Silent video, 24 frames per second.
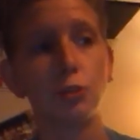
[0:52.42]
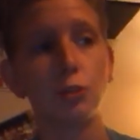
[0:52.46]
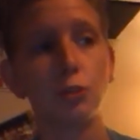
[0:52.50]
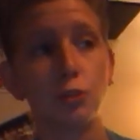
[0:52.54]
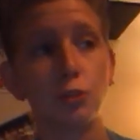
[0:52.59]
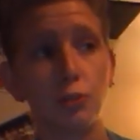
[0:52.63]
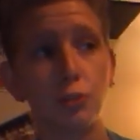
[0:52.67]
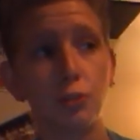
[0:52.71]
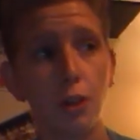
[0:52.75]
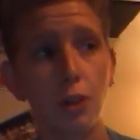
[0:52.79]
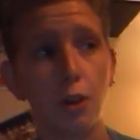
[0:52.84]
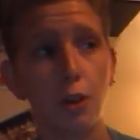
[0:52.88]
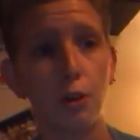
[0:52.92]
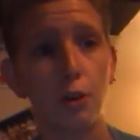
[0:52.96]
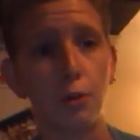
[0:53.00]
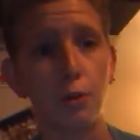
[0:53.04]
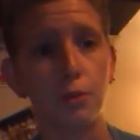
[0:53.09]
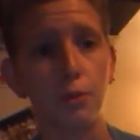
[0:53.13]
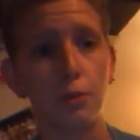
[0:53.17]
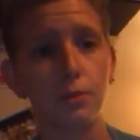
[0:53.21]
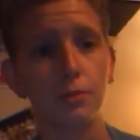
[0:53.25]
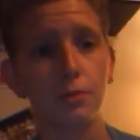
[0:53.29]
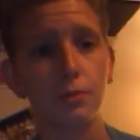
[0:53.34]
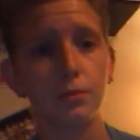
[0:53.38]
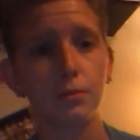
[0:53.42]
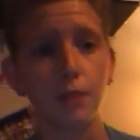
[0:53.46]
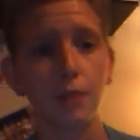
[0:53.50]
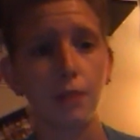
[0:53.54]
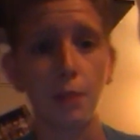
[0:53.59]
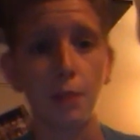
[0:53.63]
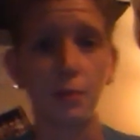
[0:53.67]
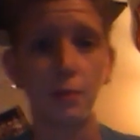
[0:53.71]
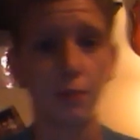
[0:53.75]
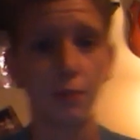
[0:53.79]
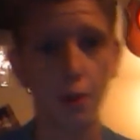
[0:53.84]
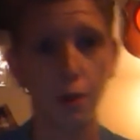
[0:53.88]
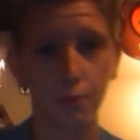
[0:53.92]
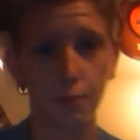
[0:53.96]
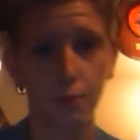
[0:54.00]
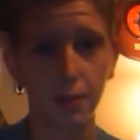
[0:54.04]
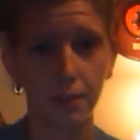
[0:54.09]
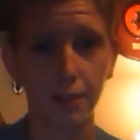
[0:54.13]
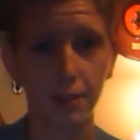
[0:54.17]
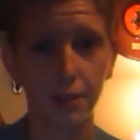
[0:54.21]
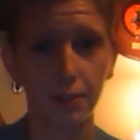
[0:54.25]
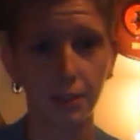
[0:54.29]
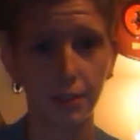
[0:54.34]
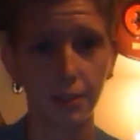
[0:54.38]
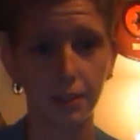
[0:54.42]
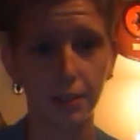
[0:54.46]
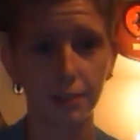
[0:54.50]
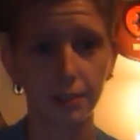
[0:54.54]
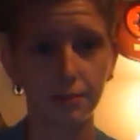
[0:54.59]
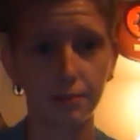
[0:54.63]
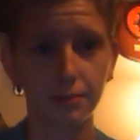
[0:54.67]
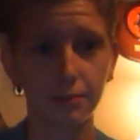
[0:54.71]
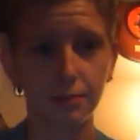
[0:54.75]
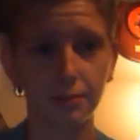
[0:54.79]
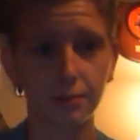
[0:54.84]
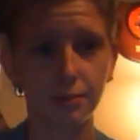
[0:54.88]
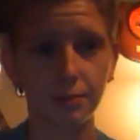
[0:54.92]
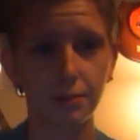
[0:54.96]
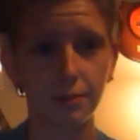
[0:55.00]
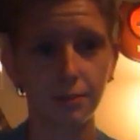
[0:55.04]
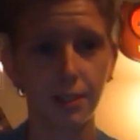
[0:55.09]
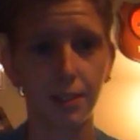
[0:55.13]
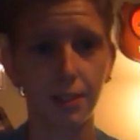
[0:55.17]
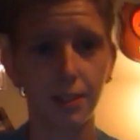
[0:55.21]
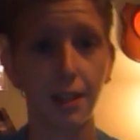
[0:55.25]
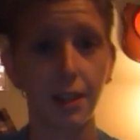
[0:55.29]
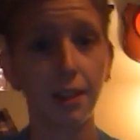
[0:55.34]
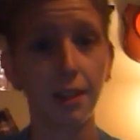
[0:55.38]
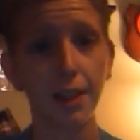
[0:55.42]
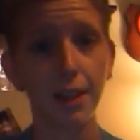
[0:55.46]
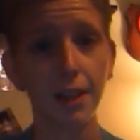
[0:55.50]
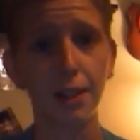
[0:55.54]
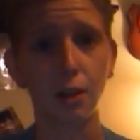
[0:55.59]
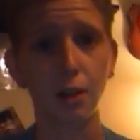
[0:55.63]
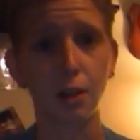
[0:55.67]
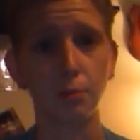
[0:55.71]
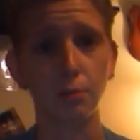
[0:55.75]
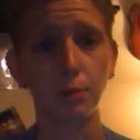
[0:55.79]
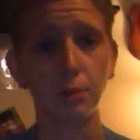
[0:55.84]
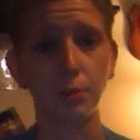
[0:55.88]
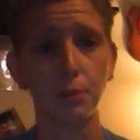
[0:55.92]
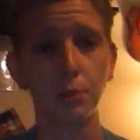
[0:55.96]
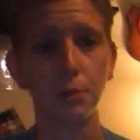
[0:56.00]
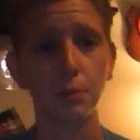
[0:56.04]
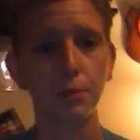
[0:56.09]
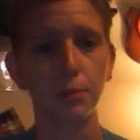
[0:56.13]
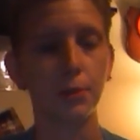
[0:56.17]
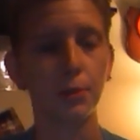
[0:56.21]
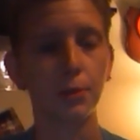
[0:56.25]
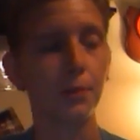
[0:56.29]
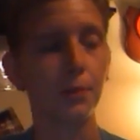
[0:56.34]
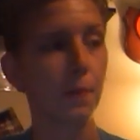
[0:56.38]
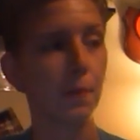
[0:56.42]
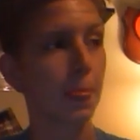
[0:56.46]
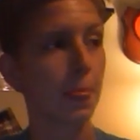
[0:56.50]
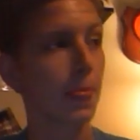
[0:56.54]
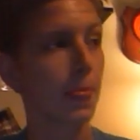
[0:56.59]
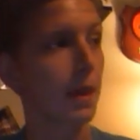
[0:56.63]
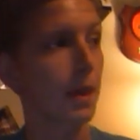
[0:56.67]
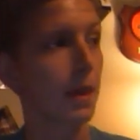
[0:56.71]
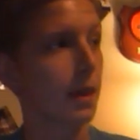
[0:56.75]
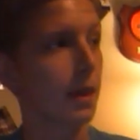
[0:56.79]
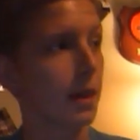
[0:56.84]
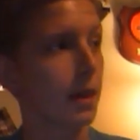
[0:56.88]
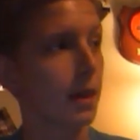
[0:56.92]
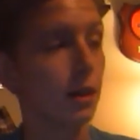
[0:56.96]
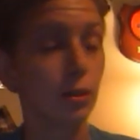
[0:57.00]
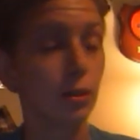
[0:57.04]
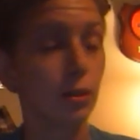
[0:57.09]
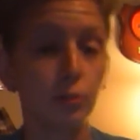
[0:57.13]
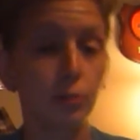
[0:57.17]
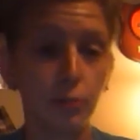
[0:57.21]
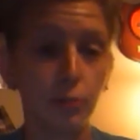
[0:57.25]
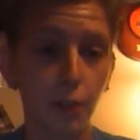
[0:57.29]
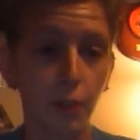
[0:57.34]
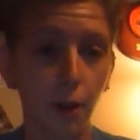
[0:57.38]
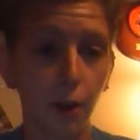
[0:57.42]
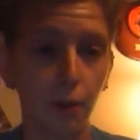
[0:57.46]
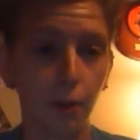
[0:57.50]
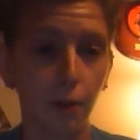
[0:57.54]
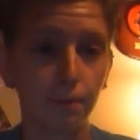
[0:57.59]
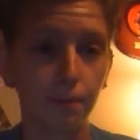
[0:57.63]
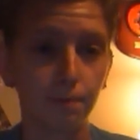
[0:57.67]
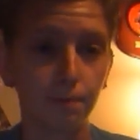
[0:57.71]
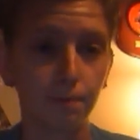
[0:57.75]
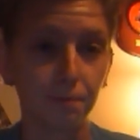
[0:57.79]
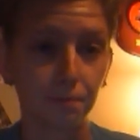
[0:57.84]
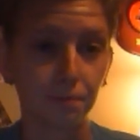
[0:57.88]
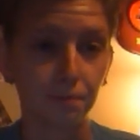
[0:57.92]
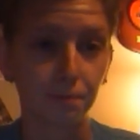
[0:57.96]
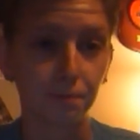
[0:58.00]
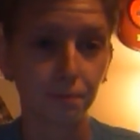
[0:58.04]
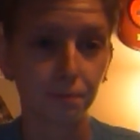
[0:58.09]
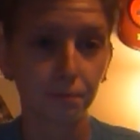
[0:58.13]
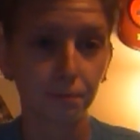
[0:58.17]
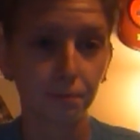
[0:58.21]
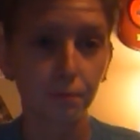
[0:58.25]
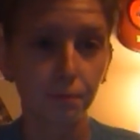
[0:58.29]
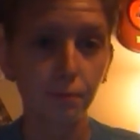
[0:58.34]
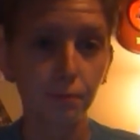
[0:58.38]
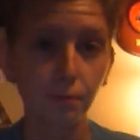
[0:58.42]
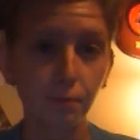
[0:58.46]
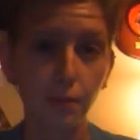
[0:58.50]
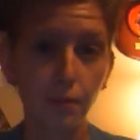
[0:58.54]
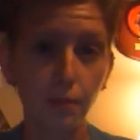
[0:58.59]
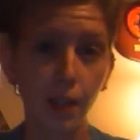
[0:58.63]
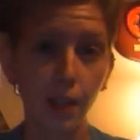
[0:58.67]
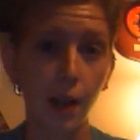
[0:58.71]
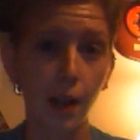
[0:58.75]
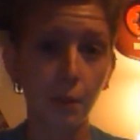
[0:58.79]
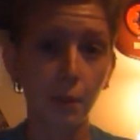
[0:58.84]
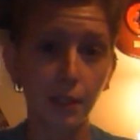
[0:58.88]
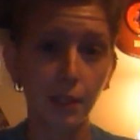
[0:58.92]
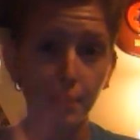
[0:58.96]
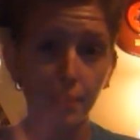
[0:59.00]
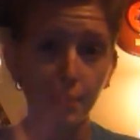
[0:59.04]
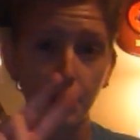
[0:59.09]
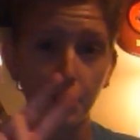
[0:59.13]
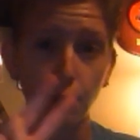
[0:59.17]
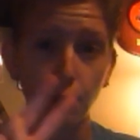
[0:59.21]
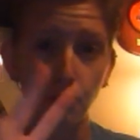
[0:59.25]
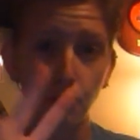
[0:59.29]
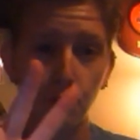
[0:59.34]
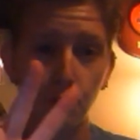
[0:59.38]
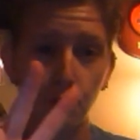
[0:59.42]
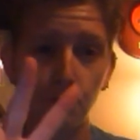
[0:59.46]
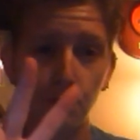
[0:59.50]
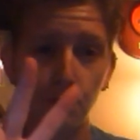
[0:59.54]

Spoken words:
So, I'm involved with everything, and I like helping people. So, I'm going to tell you two